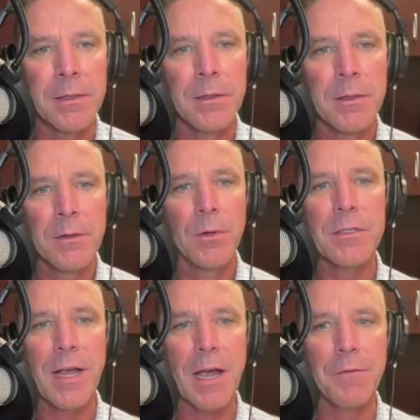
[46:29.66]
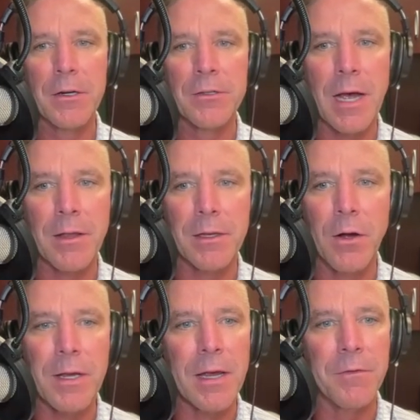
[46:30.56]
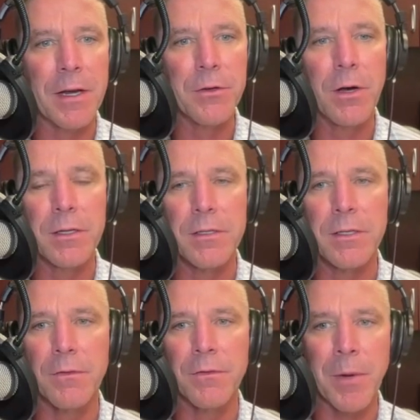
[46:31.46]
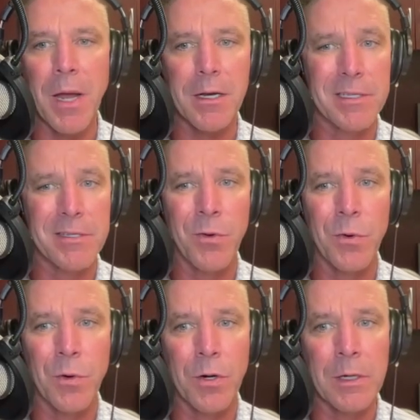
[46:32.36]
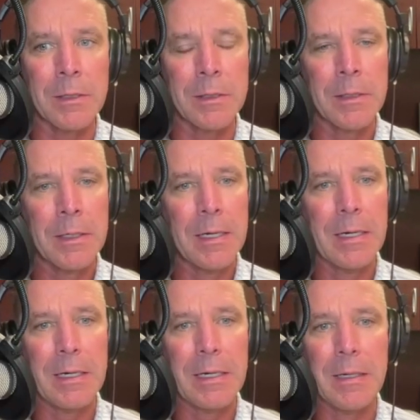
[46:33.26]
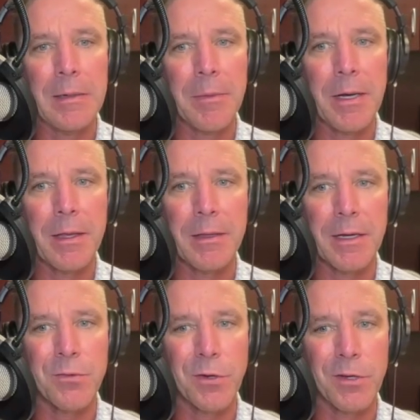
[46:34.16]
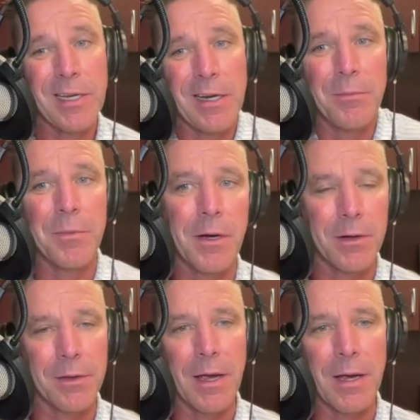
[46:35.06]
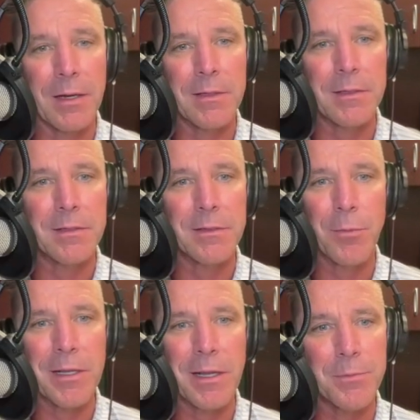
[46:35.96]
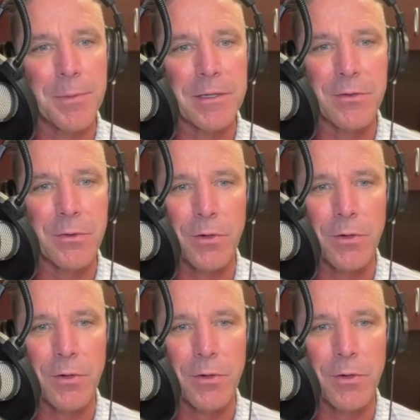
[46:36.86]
once a guy figures out that, okay, if I do all this stuff, I'm not going to be sore. I think that's where you get them on that, because nobody likes being sore.